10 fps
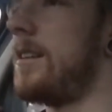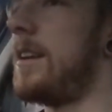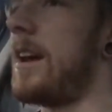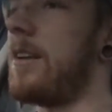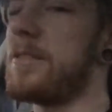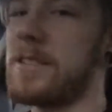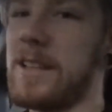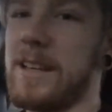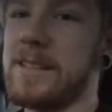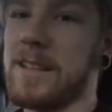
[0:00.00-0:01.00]
Now,
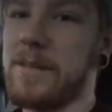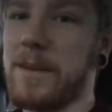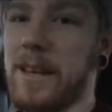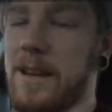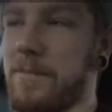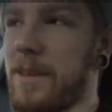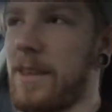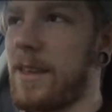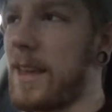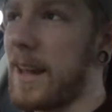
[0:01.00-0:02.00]
obviously, it's going to be
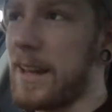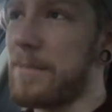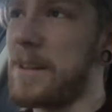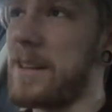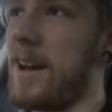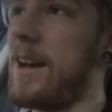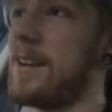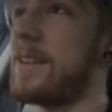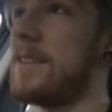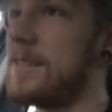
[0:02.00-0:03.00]
getting a bit
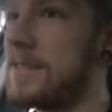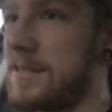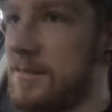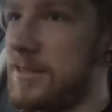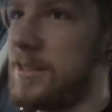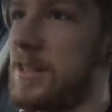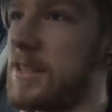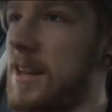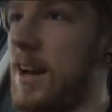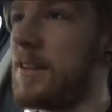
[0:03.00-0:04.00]
dark. It's
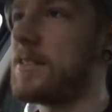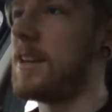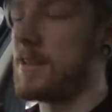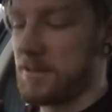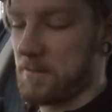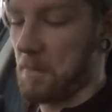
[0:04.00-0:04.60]
just after